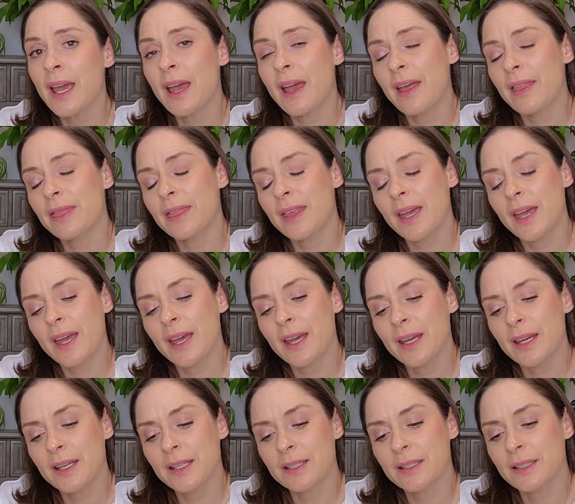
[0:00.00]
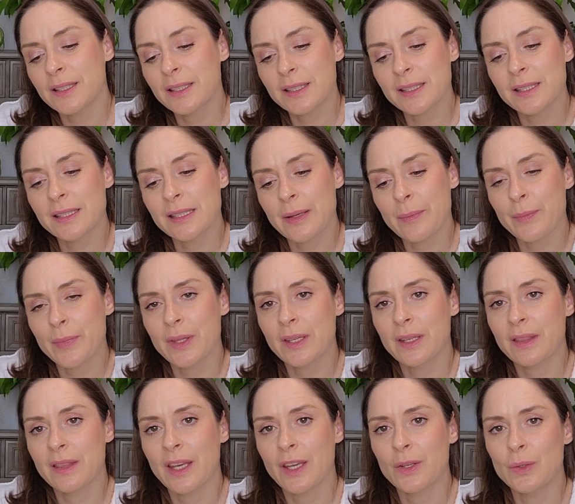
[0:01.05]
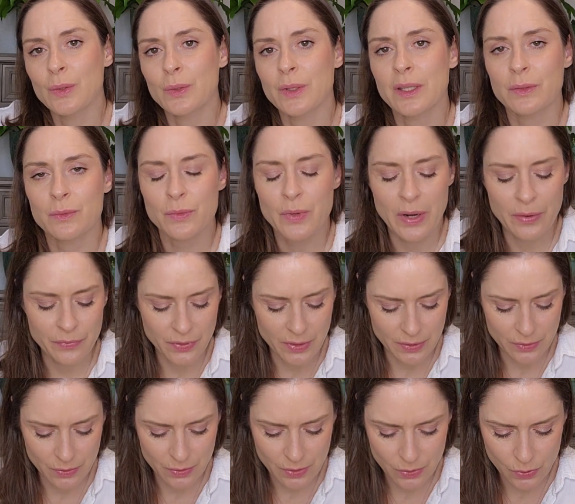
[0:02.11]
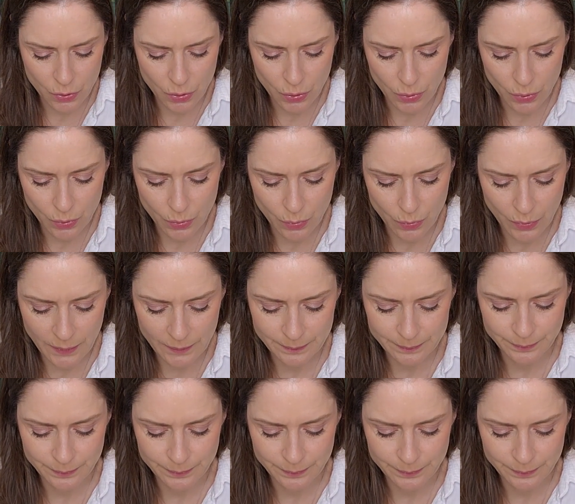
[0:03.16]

And then it's something that you can reference to